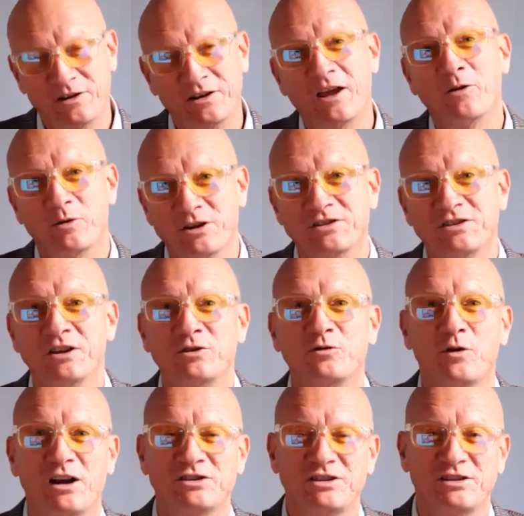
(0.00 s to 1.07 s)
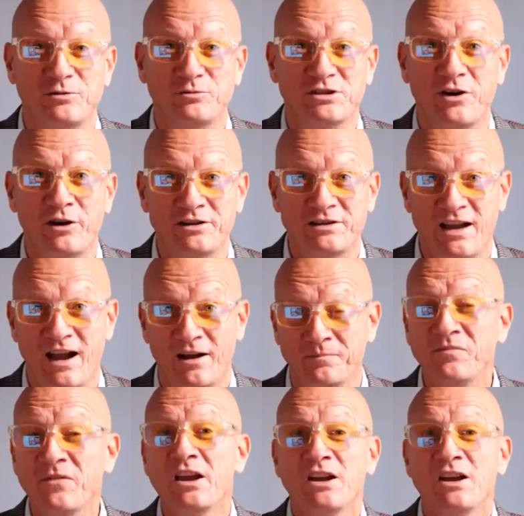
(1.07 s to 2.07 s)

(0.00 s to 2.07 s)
In other words, in crashes it was going down.